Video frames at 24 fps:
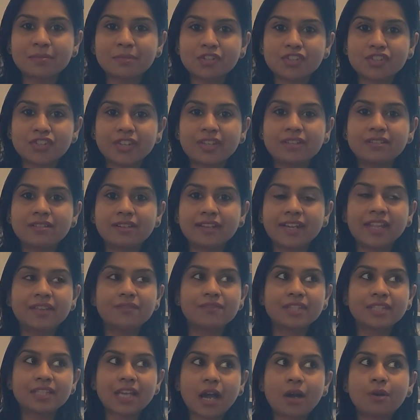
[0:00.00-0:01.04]
machine learning
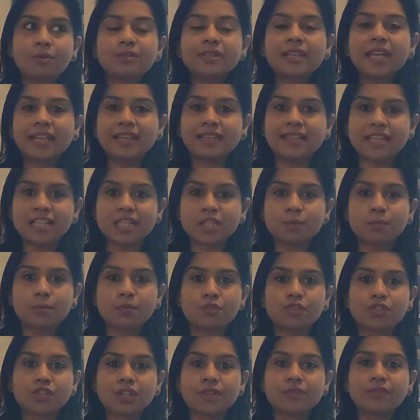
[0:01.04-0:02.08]
without any
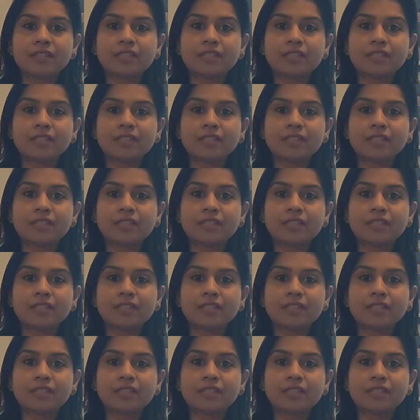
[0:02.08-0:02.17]
exposure,